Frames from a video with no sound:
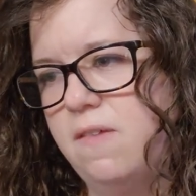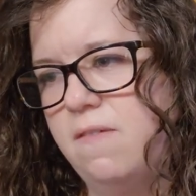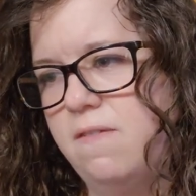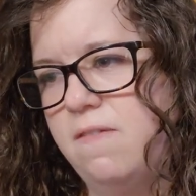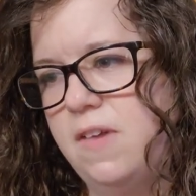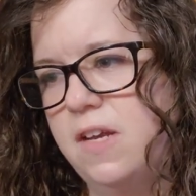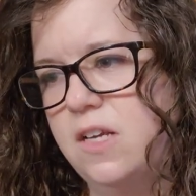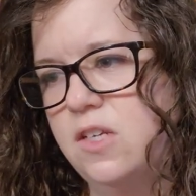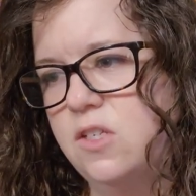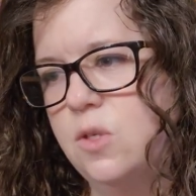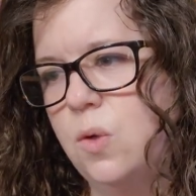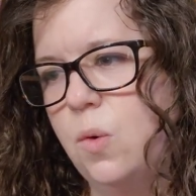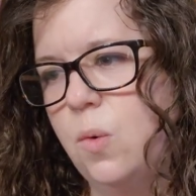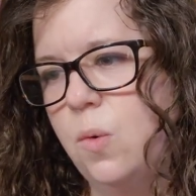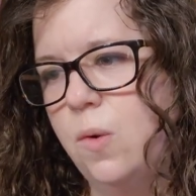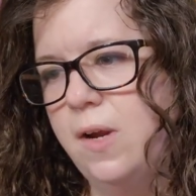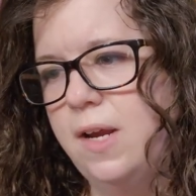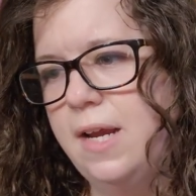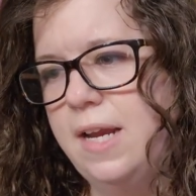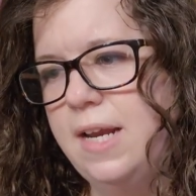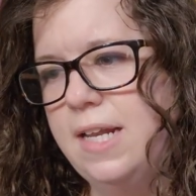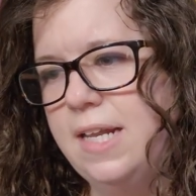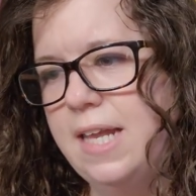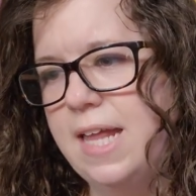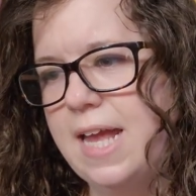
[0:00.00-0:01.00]

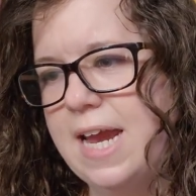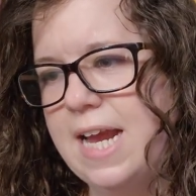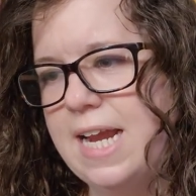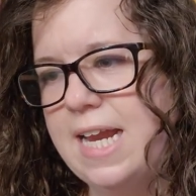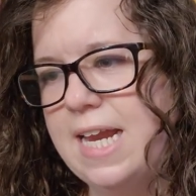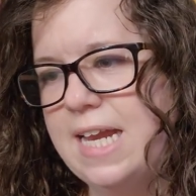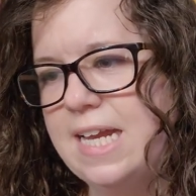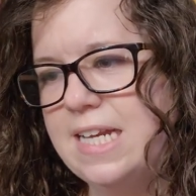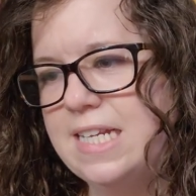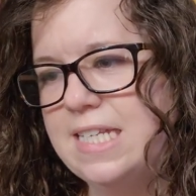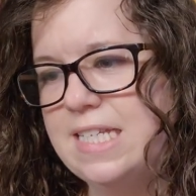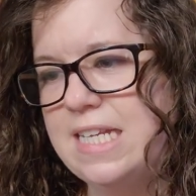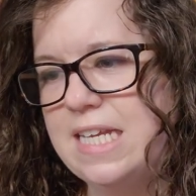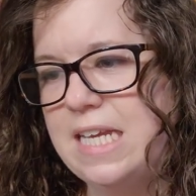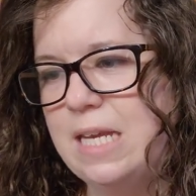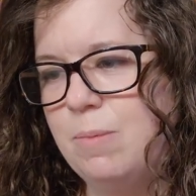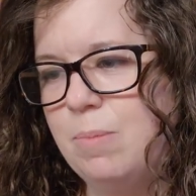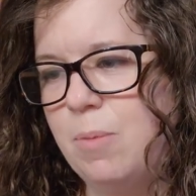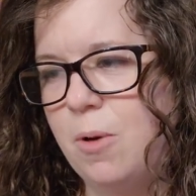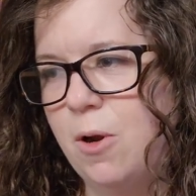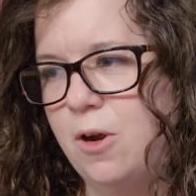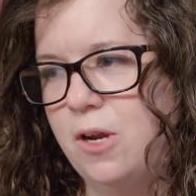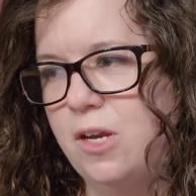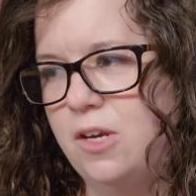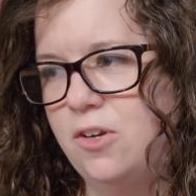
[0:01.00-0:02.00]
Victorian lady tea
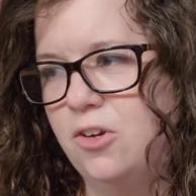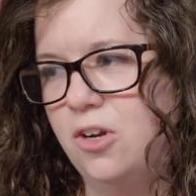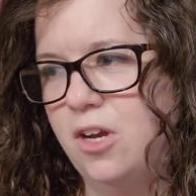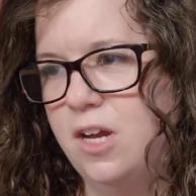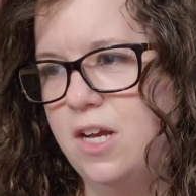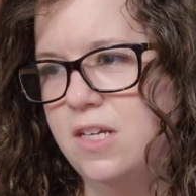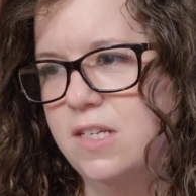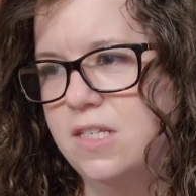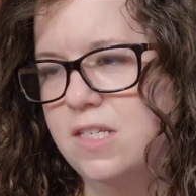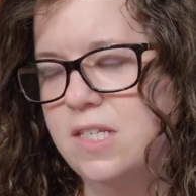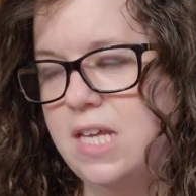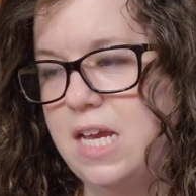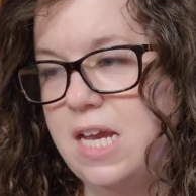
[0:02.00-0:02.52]
party dress.